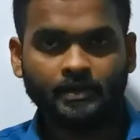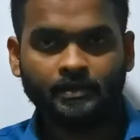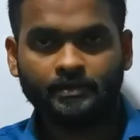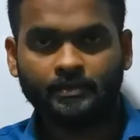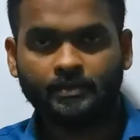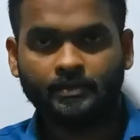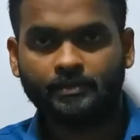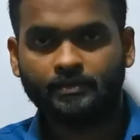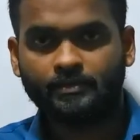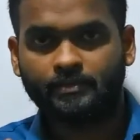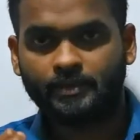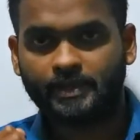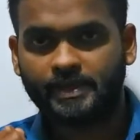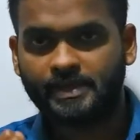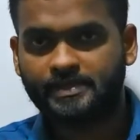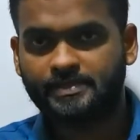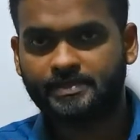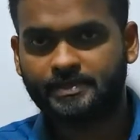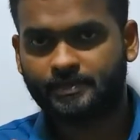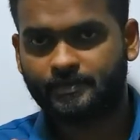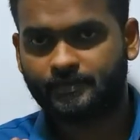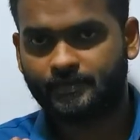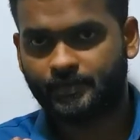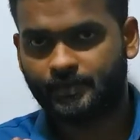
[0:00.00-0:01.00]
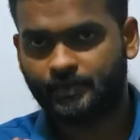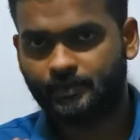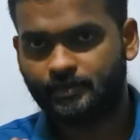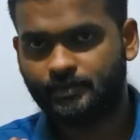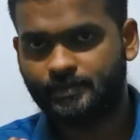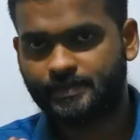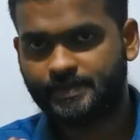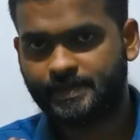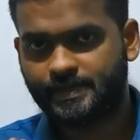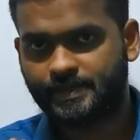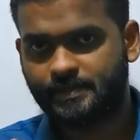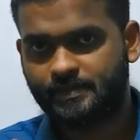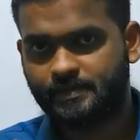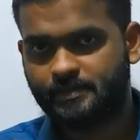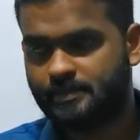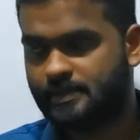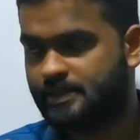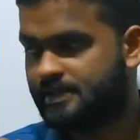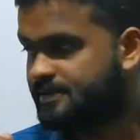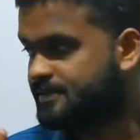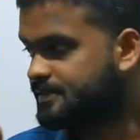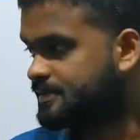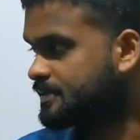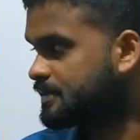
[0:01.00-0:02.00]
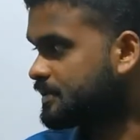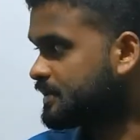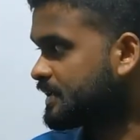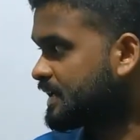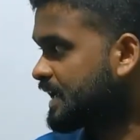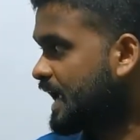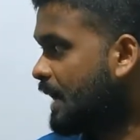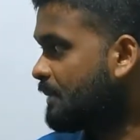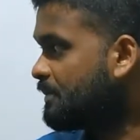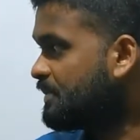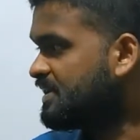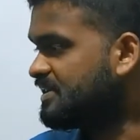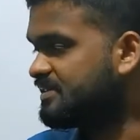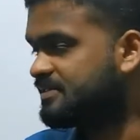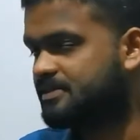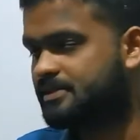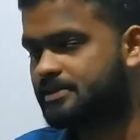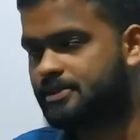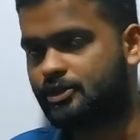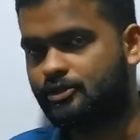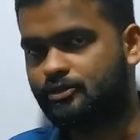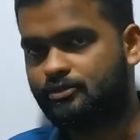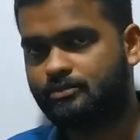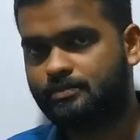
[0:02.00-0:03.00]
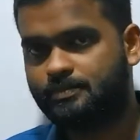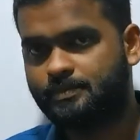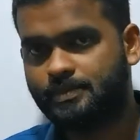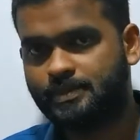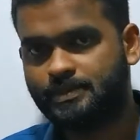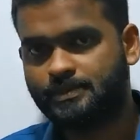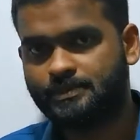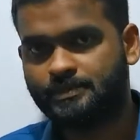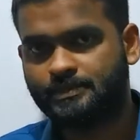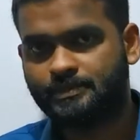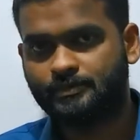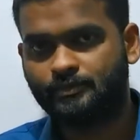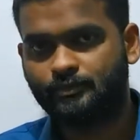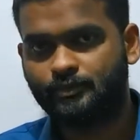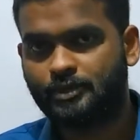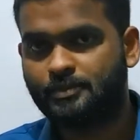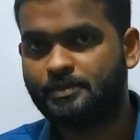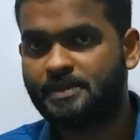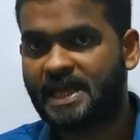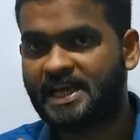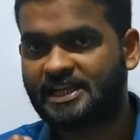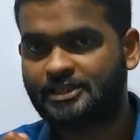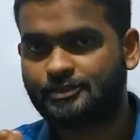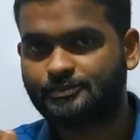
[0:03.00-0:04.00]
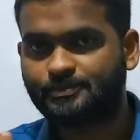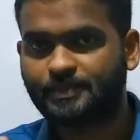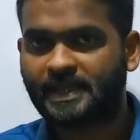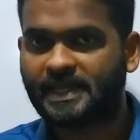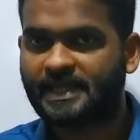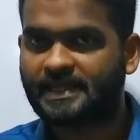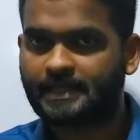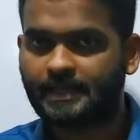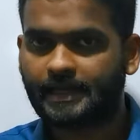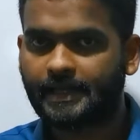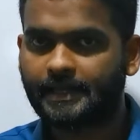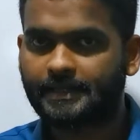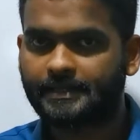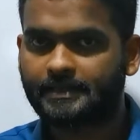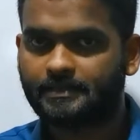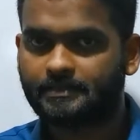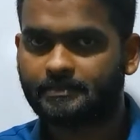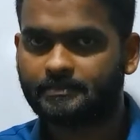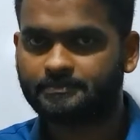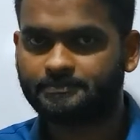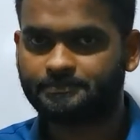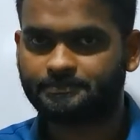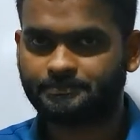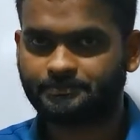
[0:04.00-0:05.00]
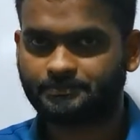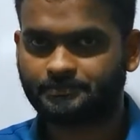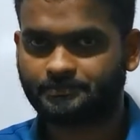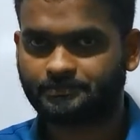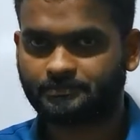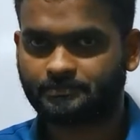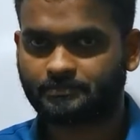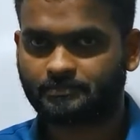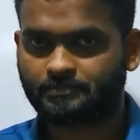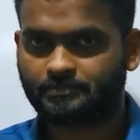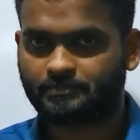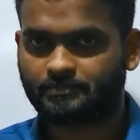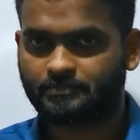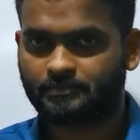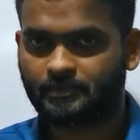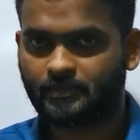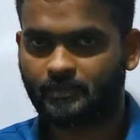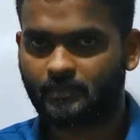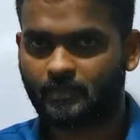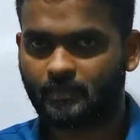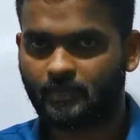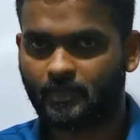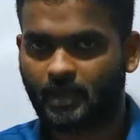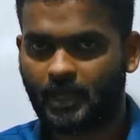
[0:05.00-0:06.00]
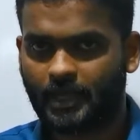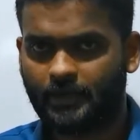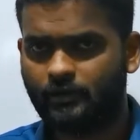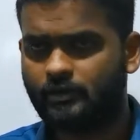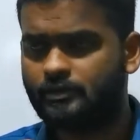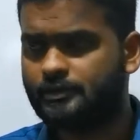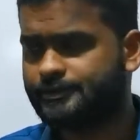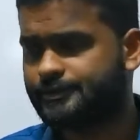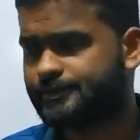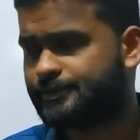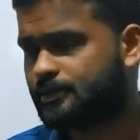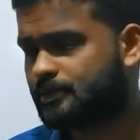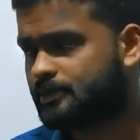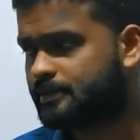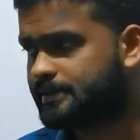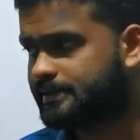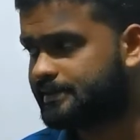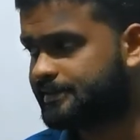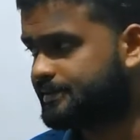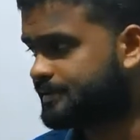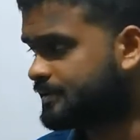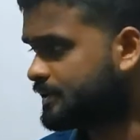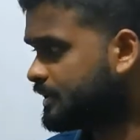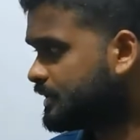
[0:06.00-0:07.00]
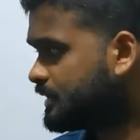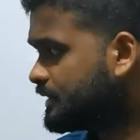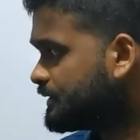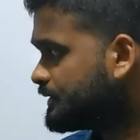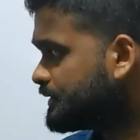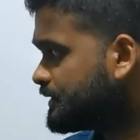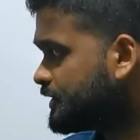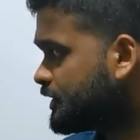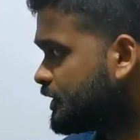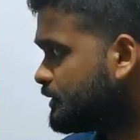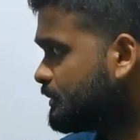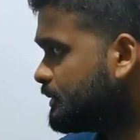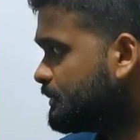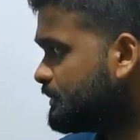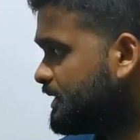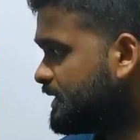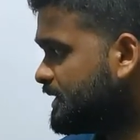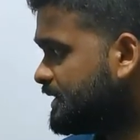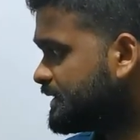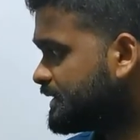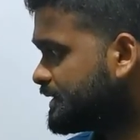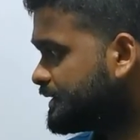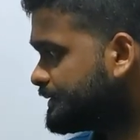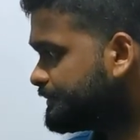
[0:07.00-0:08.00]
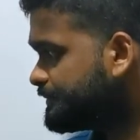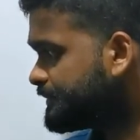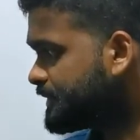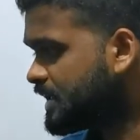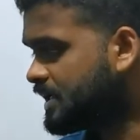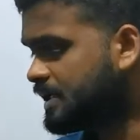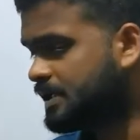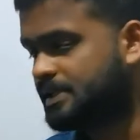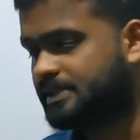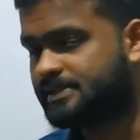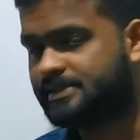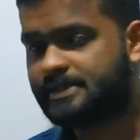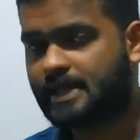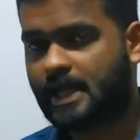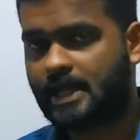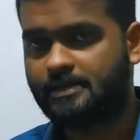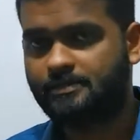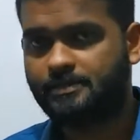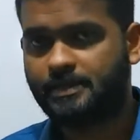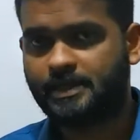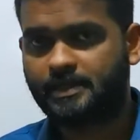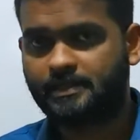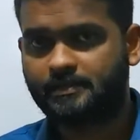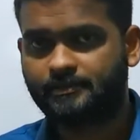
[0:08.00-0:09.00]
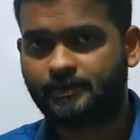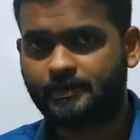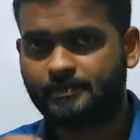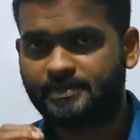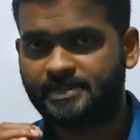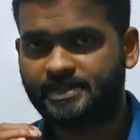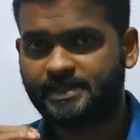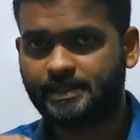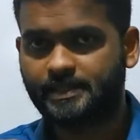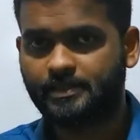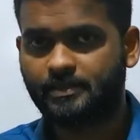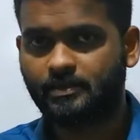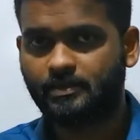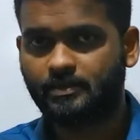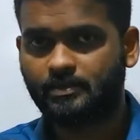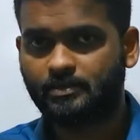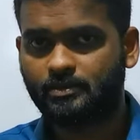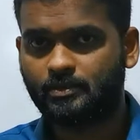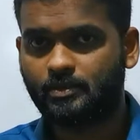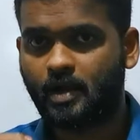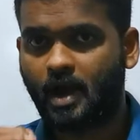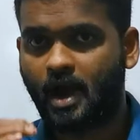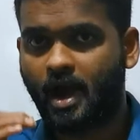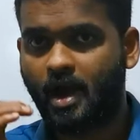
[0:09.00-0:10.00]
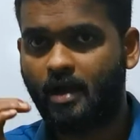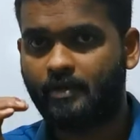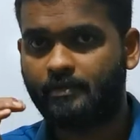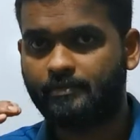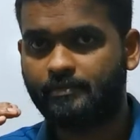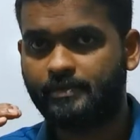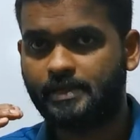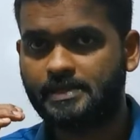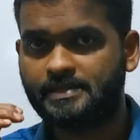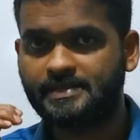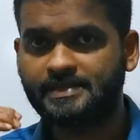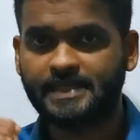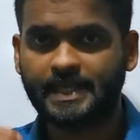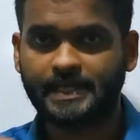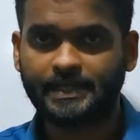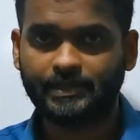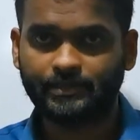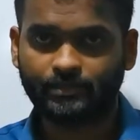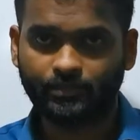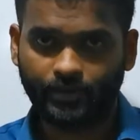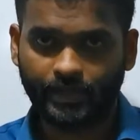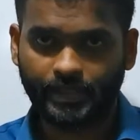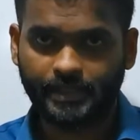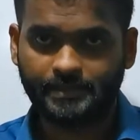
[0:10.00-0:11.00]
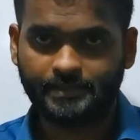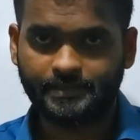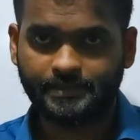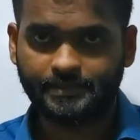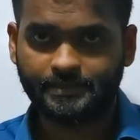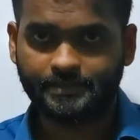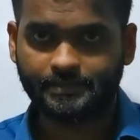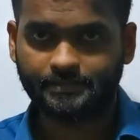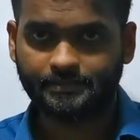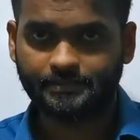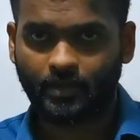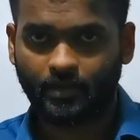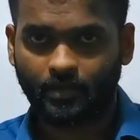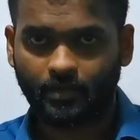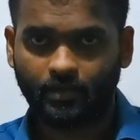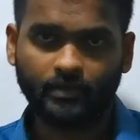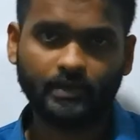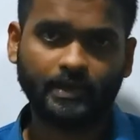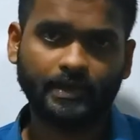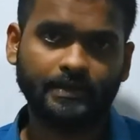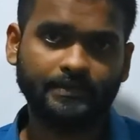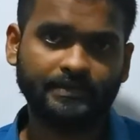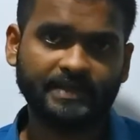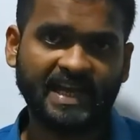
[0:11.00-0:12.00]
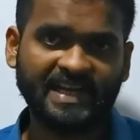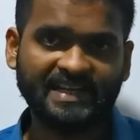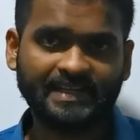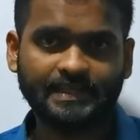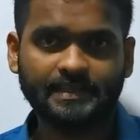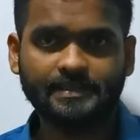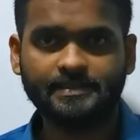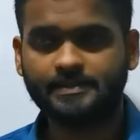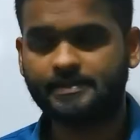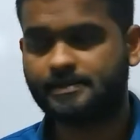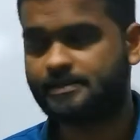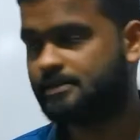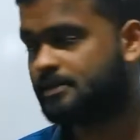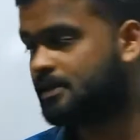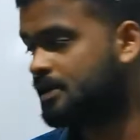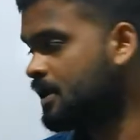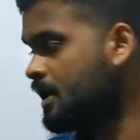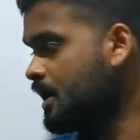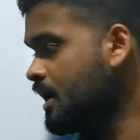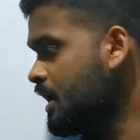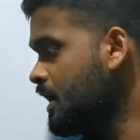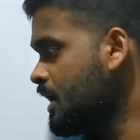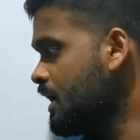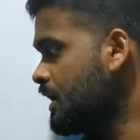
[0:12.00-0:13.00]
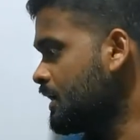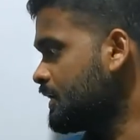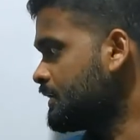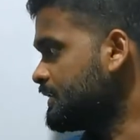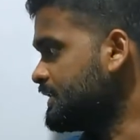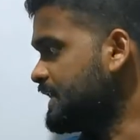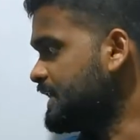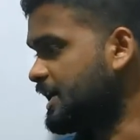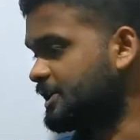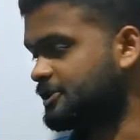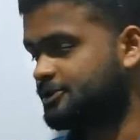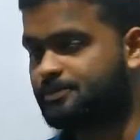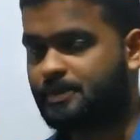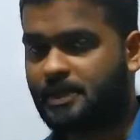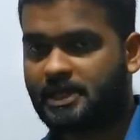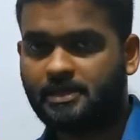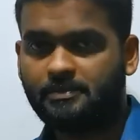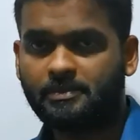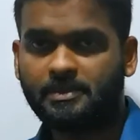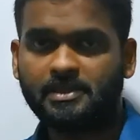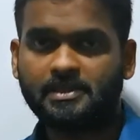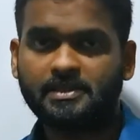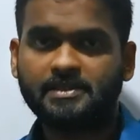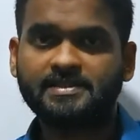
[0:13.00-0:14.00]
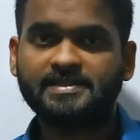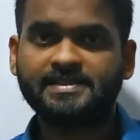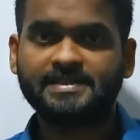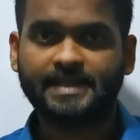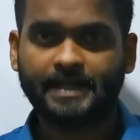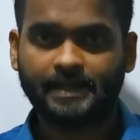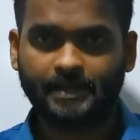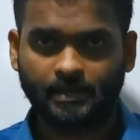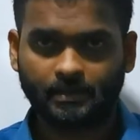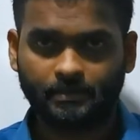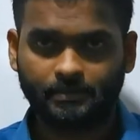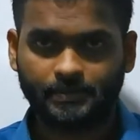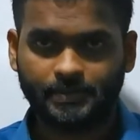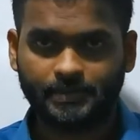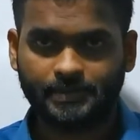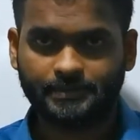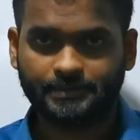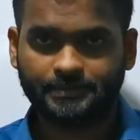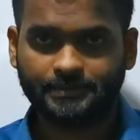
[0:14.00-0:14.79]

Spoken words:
The reason for using this capillary tube will be explained later. And also this thermometer is calibrated from 0 to 100 centigrades. Okay, that is the experimental setup.